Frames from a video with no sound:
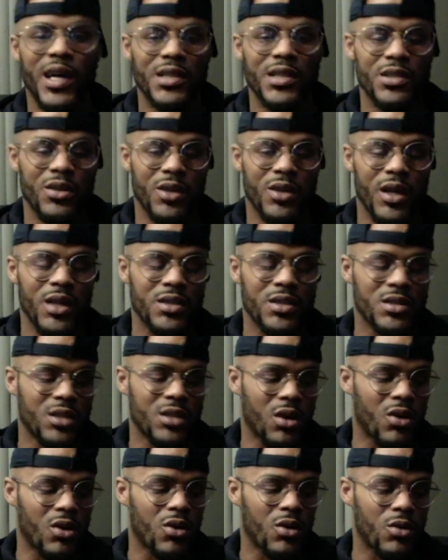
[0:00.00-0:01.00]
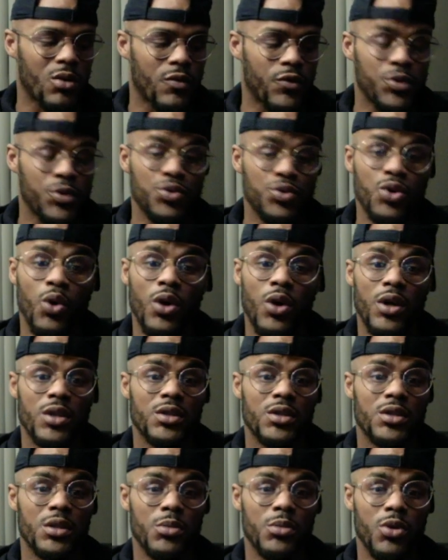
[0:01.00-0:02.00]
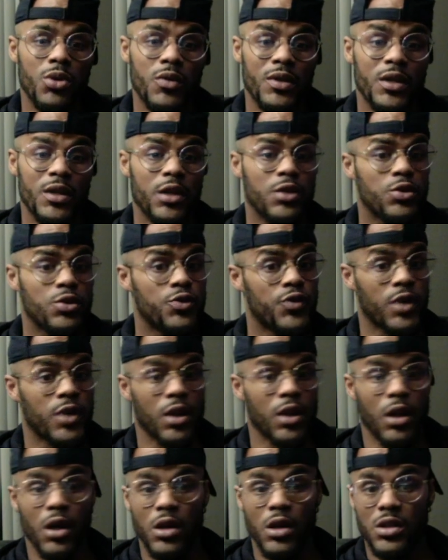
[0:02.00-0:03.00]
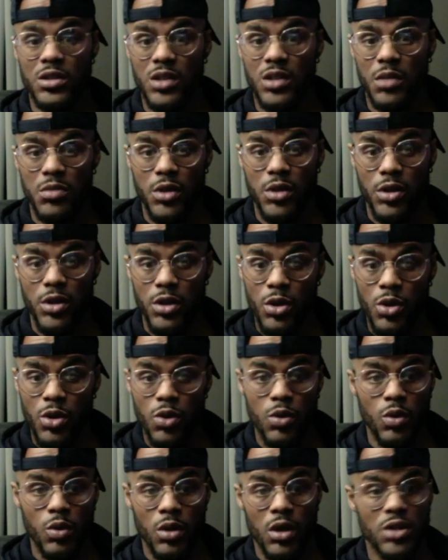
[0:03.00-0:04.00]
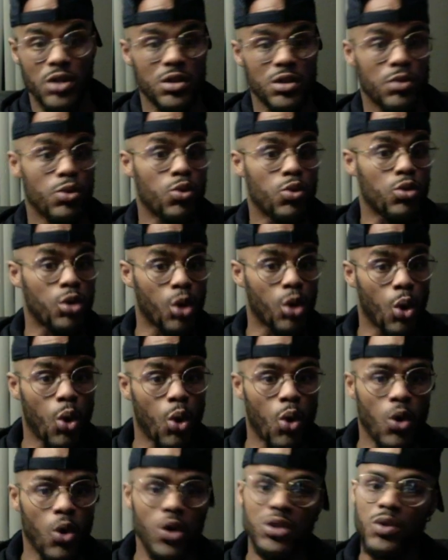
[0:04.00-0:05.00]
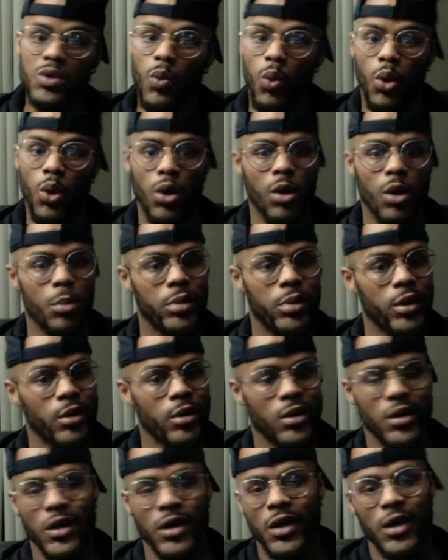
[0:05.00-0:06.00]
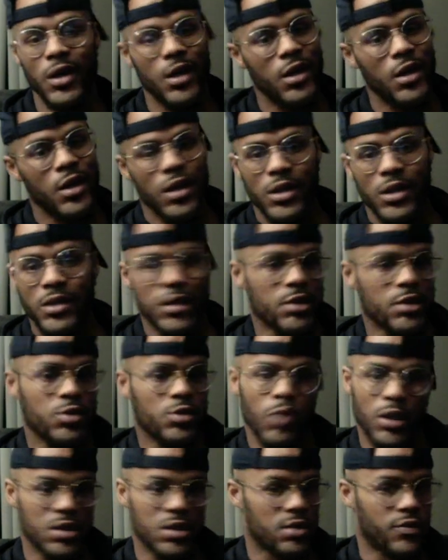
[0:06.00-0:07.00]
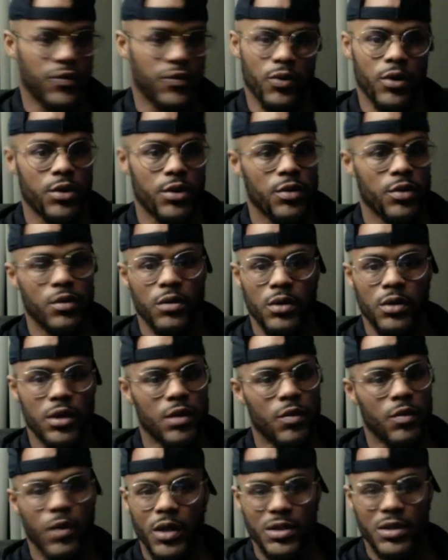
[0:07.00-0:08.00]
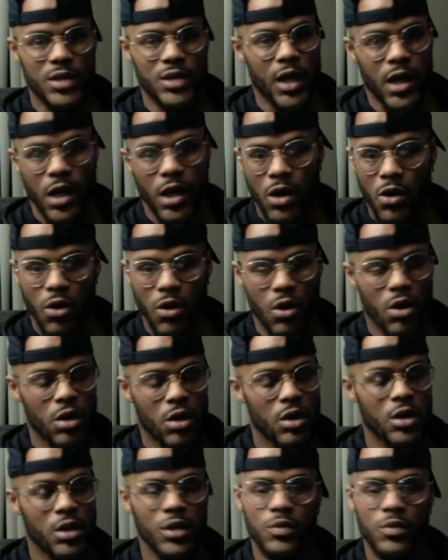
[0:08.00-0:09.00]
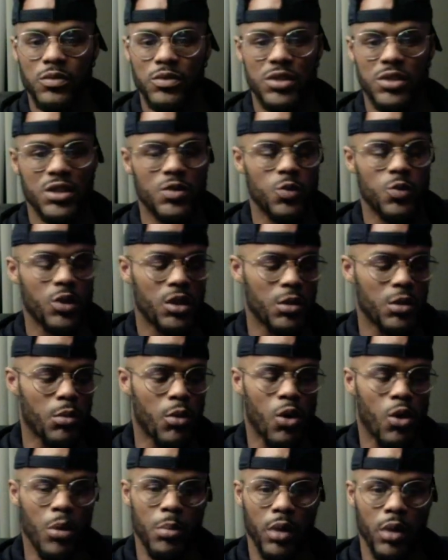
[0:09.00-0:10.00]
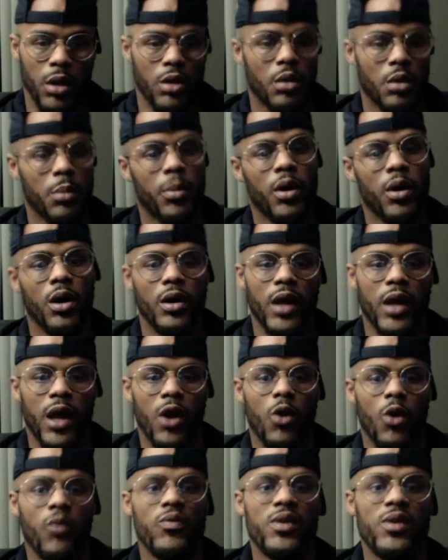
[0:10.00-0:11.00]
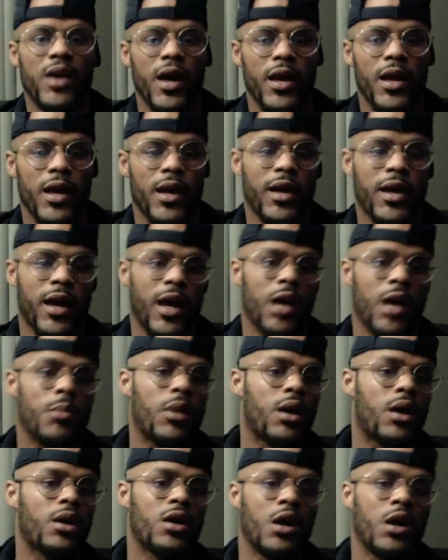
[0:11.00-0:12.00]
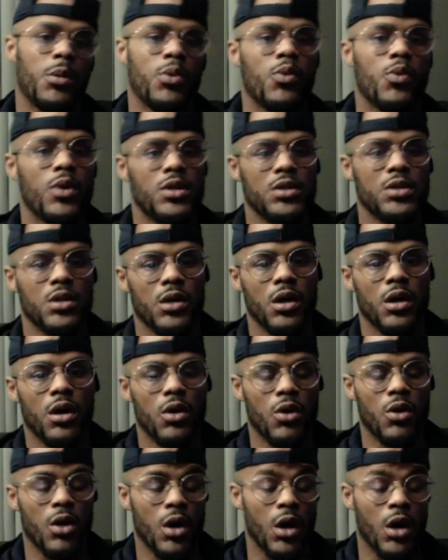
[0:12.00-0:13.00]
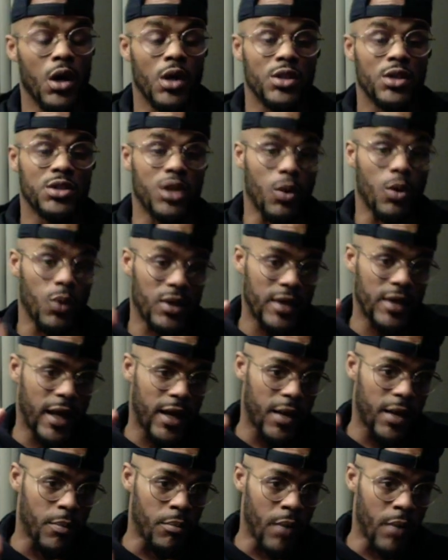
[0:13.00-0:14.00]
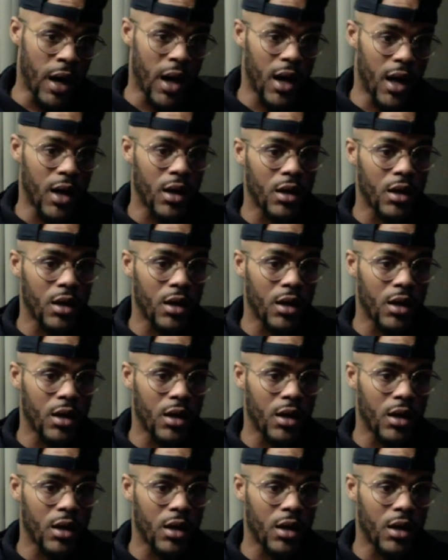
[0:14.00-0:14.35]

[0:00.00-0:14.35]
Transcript: all that. So if you was going into the movie thinking you should have learned something new, learn some new lore, some world building, this wasn't for you. It was not at all. It was just really more building upon that OVA that came out a couple weeks ago. So with that in mind,